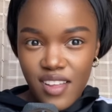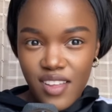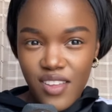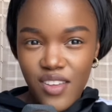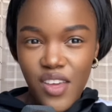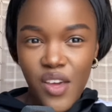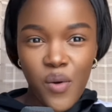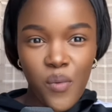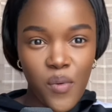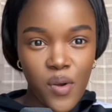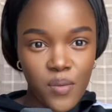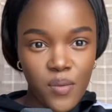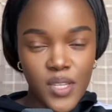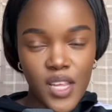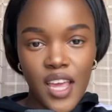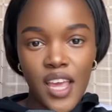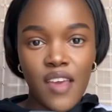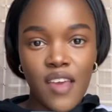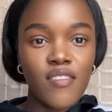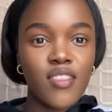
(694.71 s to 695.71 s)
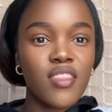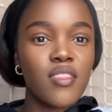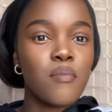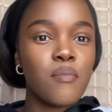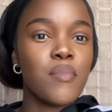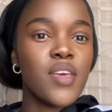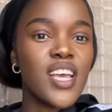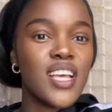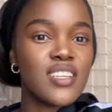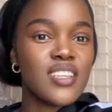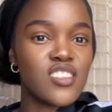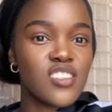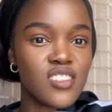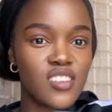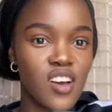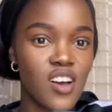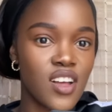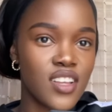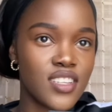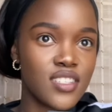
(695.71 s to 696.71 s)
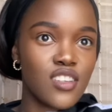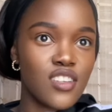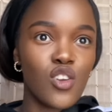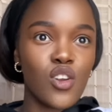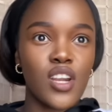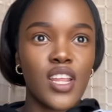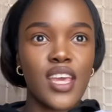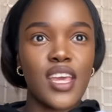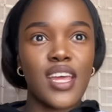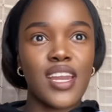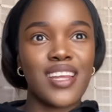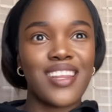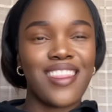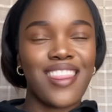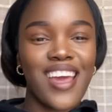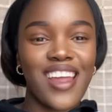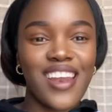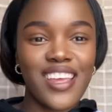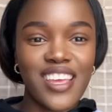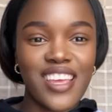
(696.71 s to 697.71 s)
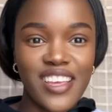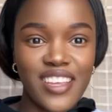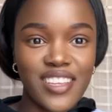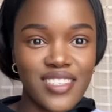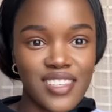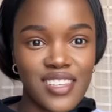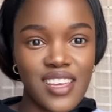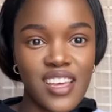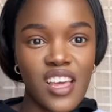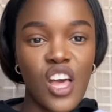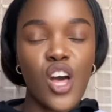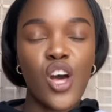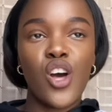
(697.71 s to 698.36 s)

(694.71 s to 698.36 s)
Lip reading: You get what I'm saying? Even the biggest stars did not get it that easy.